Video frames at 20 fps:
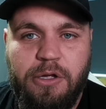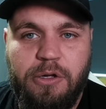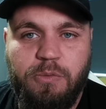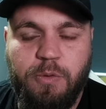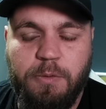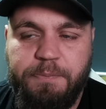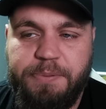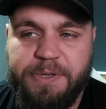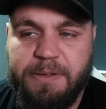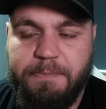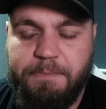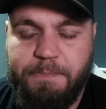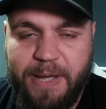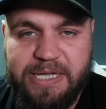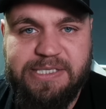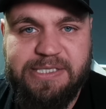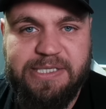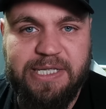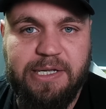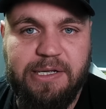would be the
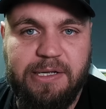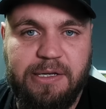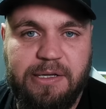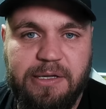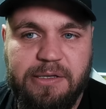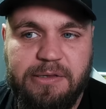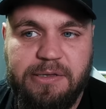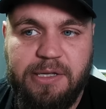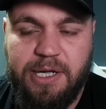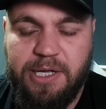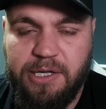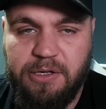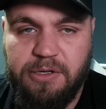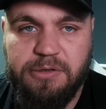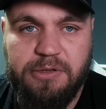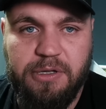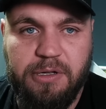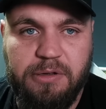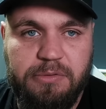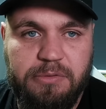best thing that he
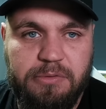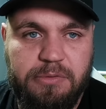could do.